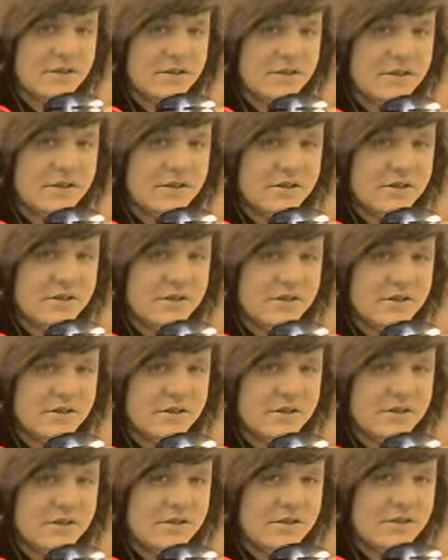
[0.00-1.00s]

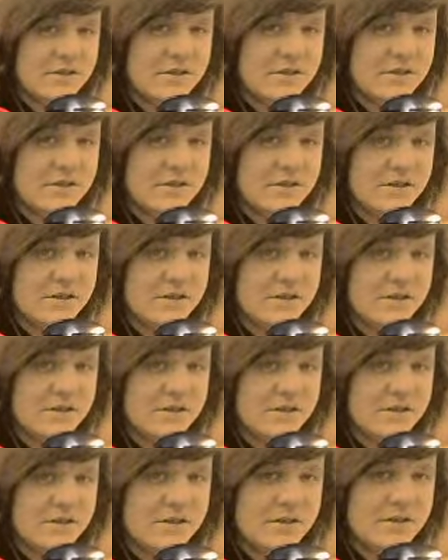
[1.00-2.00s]

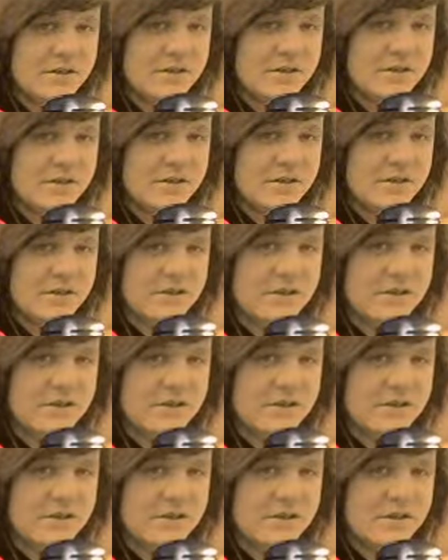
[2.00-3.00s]

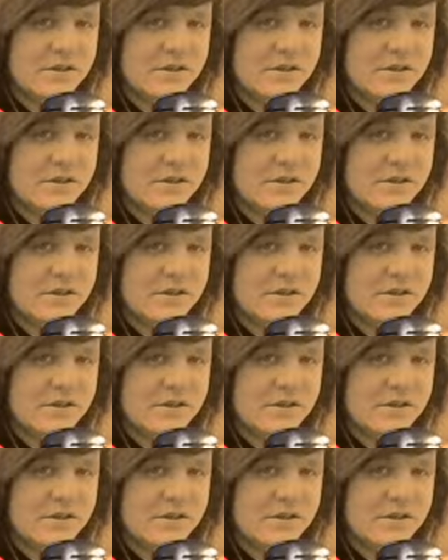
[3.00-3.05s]
(not speaking)